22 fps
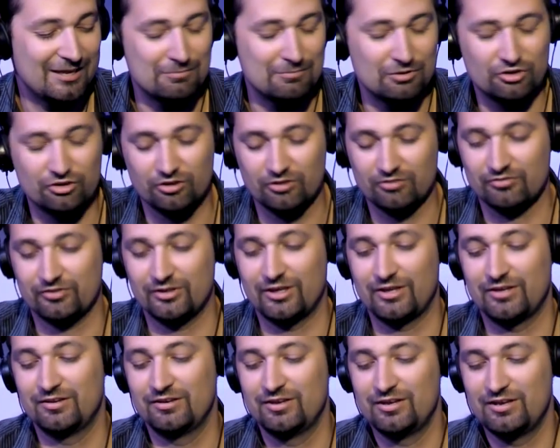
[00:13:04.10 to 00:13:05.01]
and
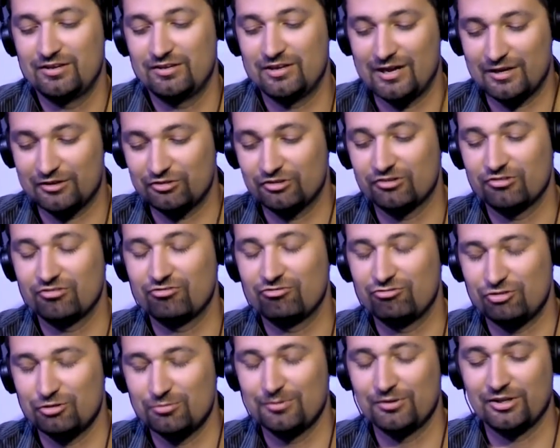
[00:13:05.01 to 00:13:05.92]
Minerva, doctors
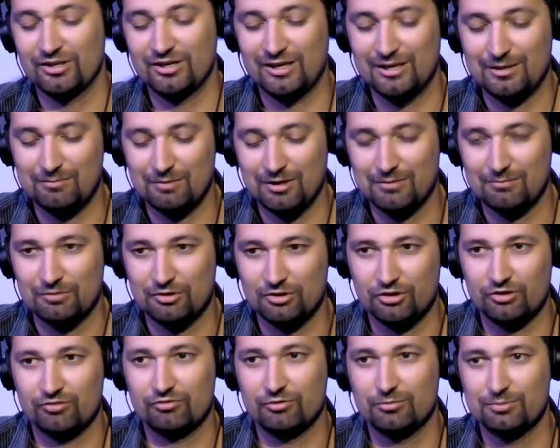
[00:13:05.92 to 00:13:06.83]
Giubilini and
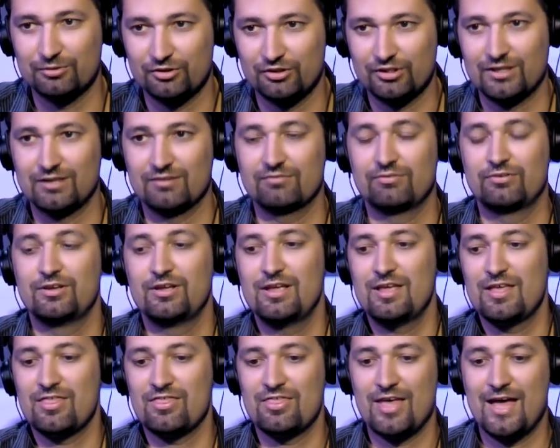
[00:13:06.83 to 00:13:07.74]
Minerva believe
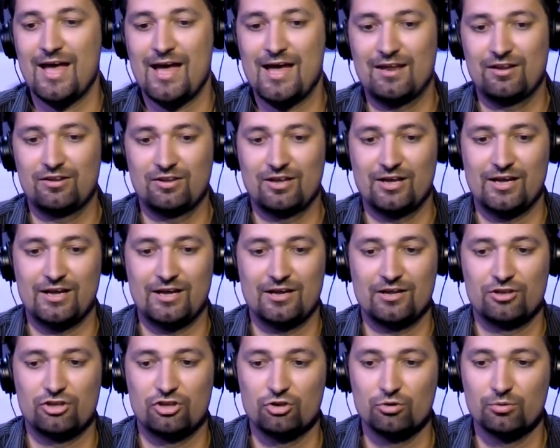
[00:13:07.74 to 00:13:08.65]
mm-hmm. that
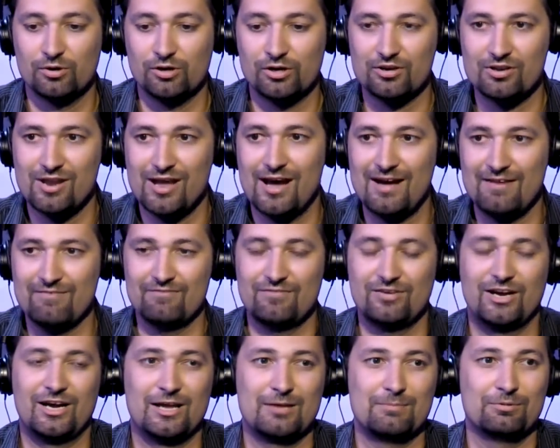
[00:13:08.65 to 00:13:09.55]
uh, you are not
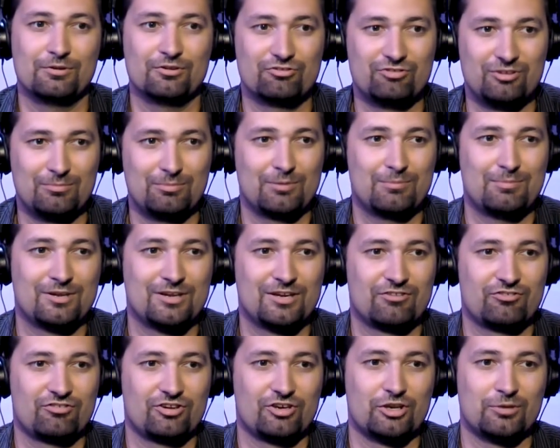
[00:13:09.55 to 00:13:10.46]
valuable simply
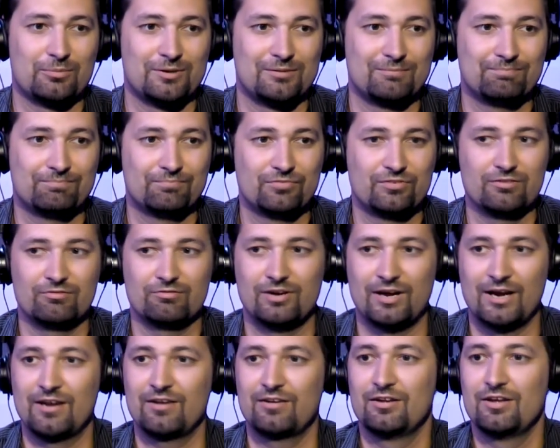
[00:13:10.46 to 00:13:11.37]
because you're human
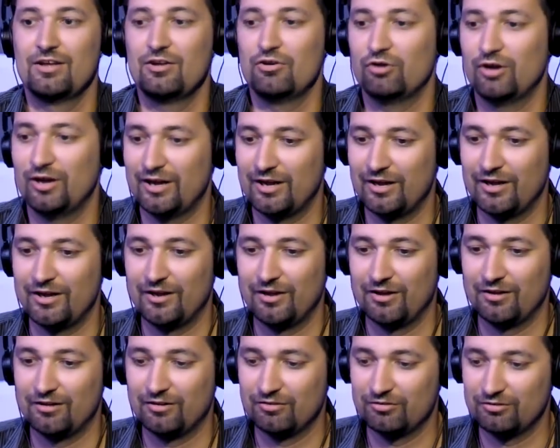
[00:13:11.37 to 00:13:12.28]
right? Uh,
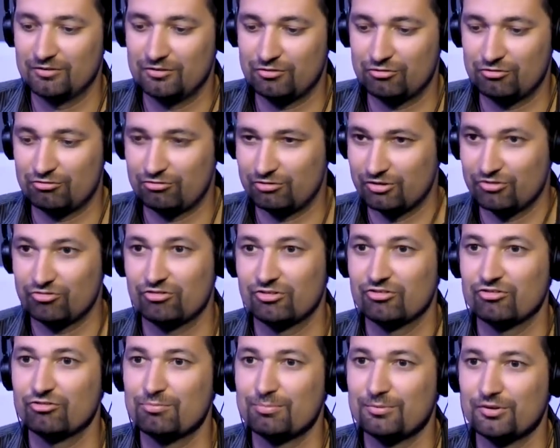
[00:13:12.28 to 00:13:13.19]
mm-hmm.
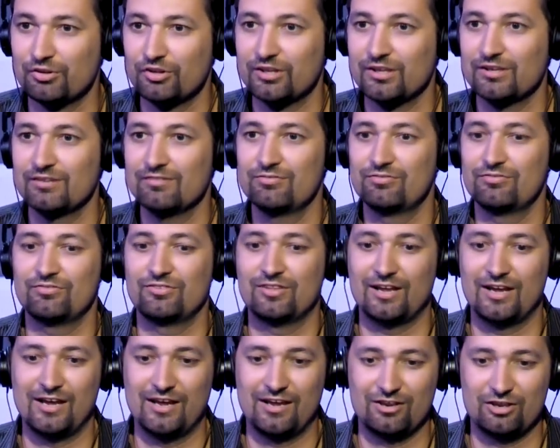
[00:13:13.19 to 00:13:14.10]
Christians believe
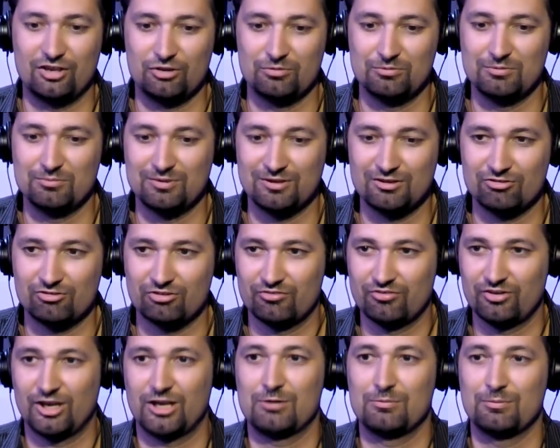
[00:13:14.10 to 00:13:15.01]
that human beings are
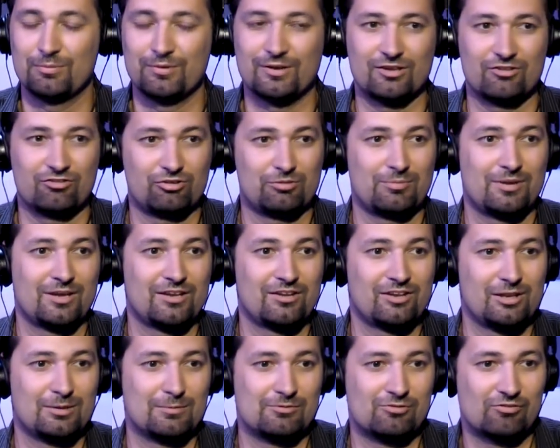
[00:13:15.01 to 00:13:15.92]
valuable because they're made
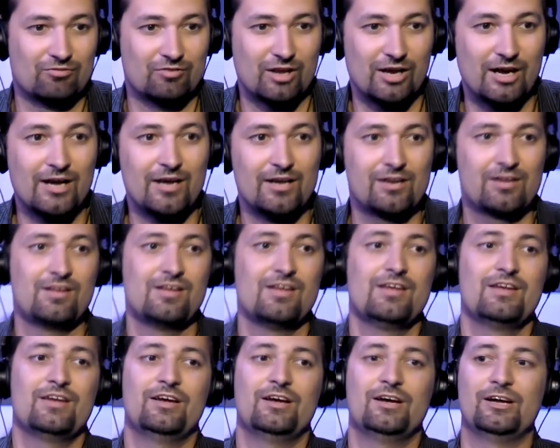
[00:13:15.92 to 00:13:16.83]
in the image of God.
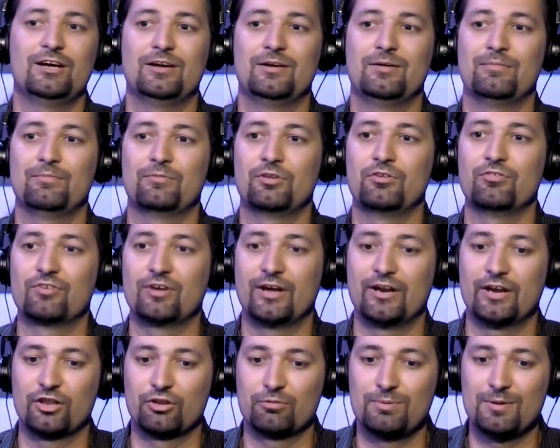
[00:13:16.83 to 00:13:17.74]
Mm-hmm. Um, you've
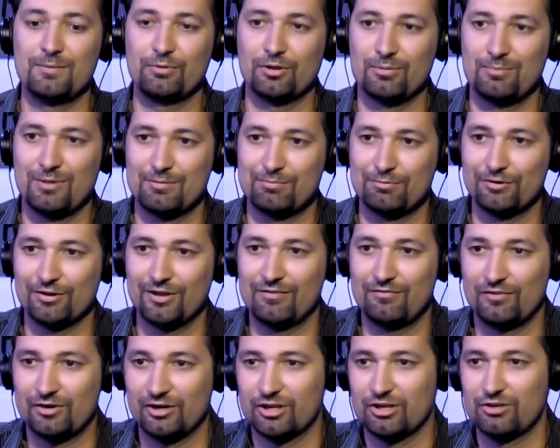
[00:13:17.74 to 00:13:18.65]
got other people that make
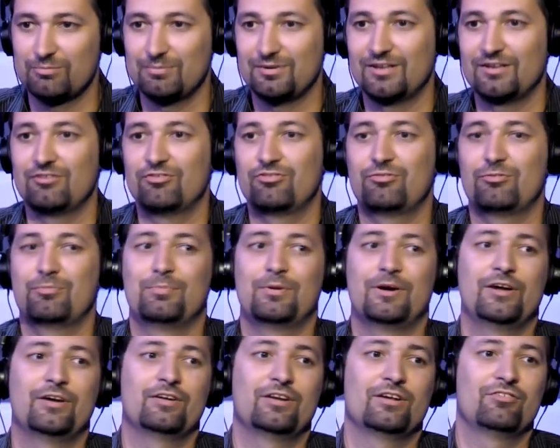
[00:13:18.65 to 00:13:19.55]
pro-life arguments
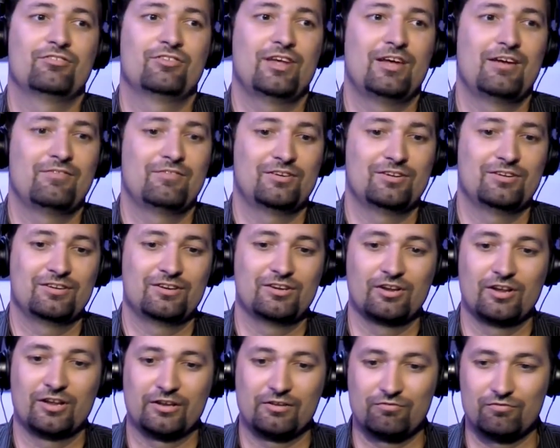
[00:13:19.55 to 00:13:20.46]
about us having,
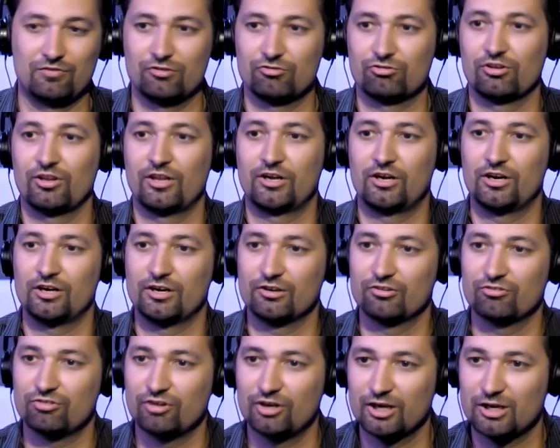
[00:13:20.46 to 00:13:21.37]
you know, like a future like
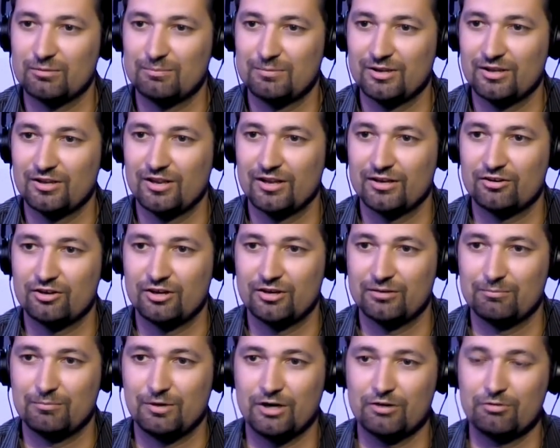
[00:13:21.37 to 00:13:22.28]
ours right. argument, like right.
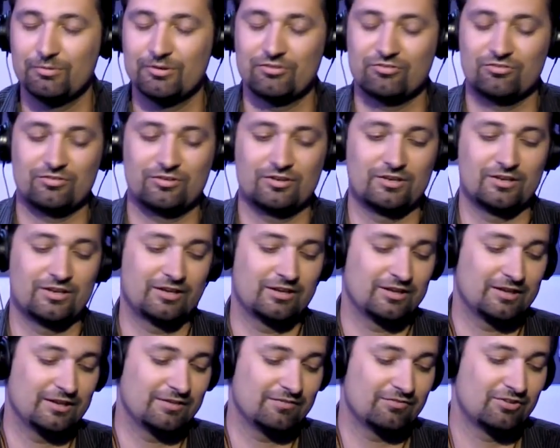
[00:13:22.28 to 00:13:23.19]
Don Marquis
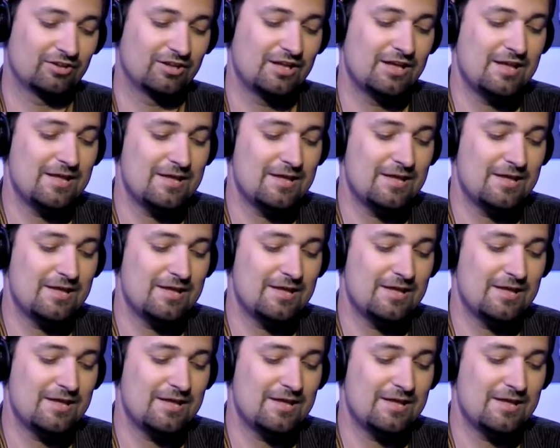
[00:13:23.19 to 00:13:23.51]
uh, gives.